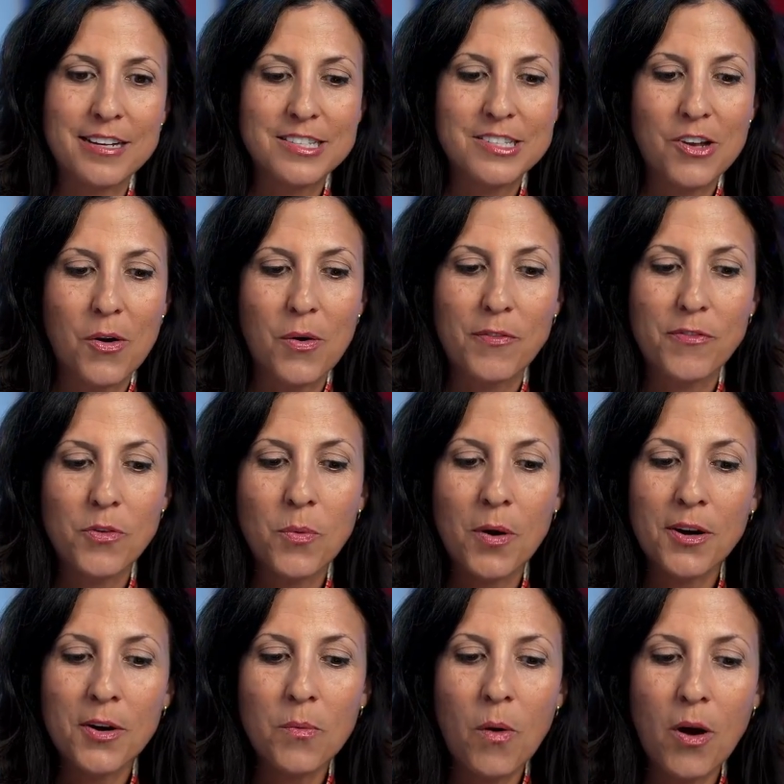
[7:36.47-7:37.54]
So, if you
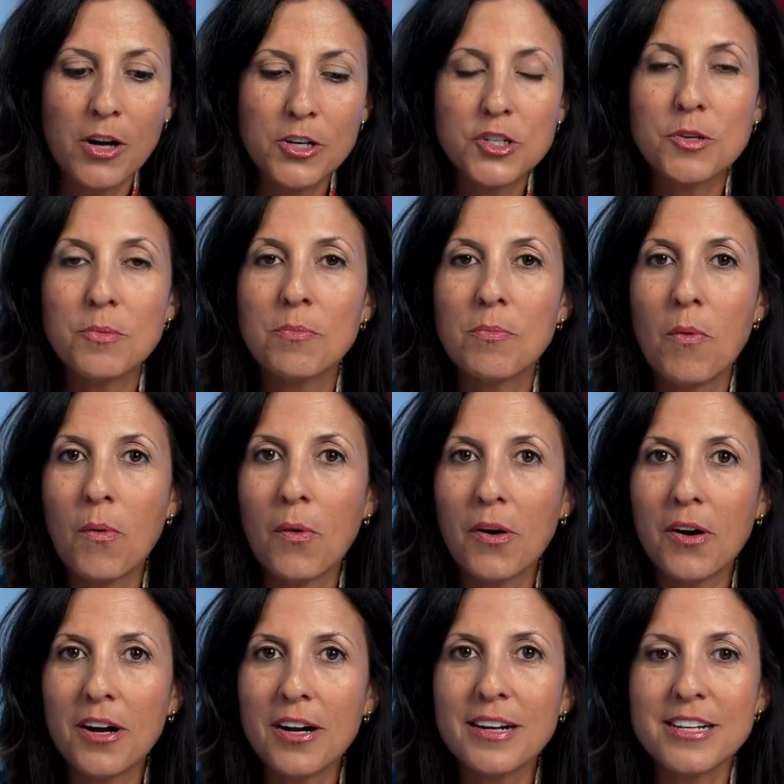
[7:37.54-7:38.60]
want to watch
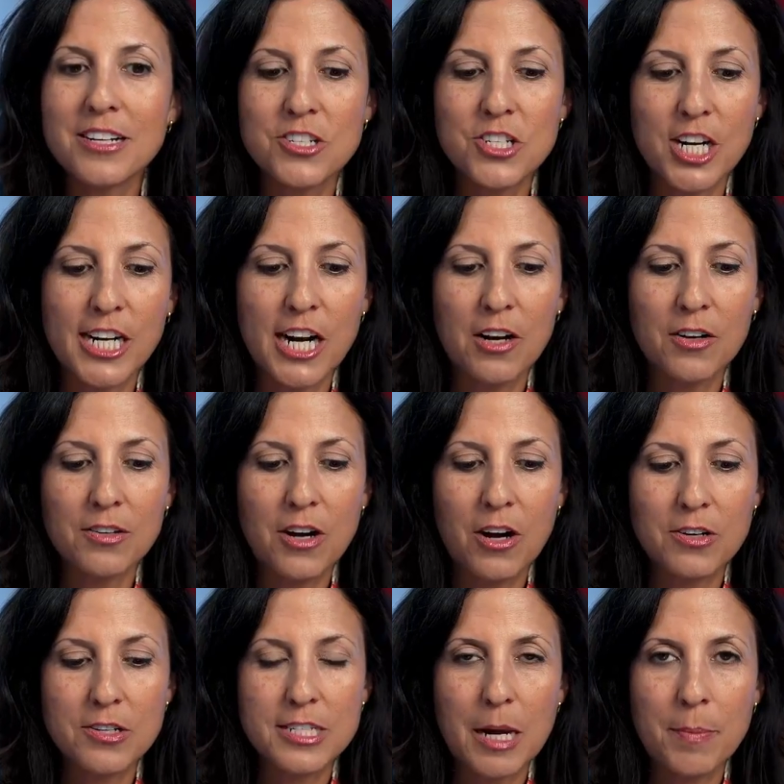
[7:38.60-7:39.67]
more, check out
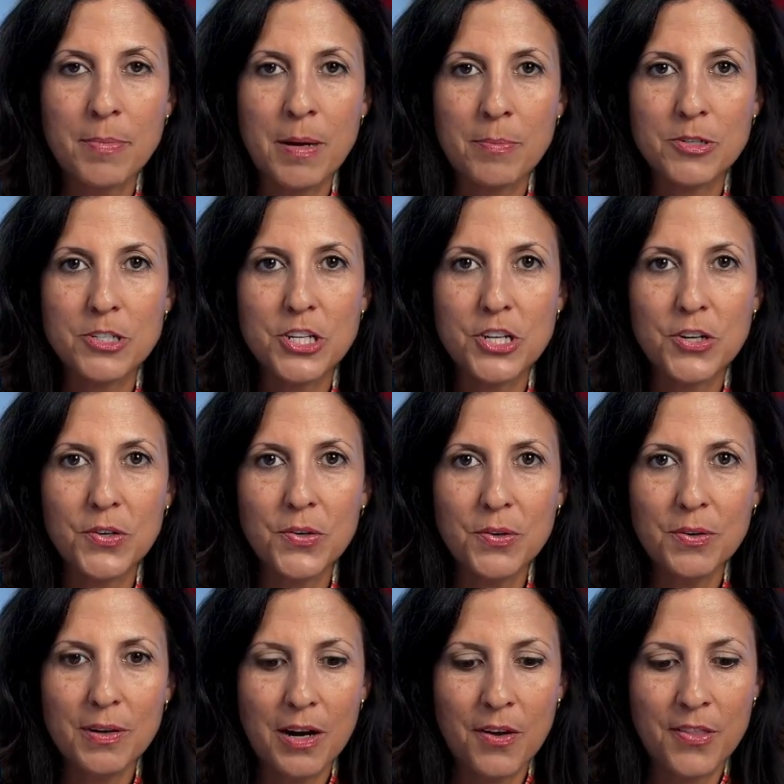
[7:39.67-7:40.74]
our step number two
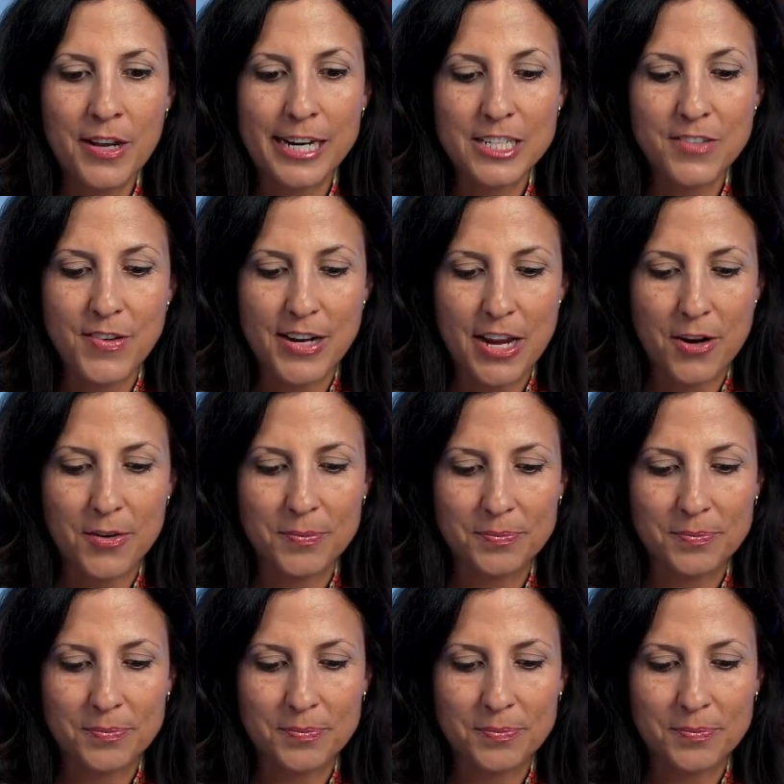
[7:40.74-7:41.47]
on the next video.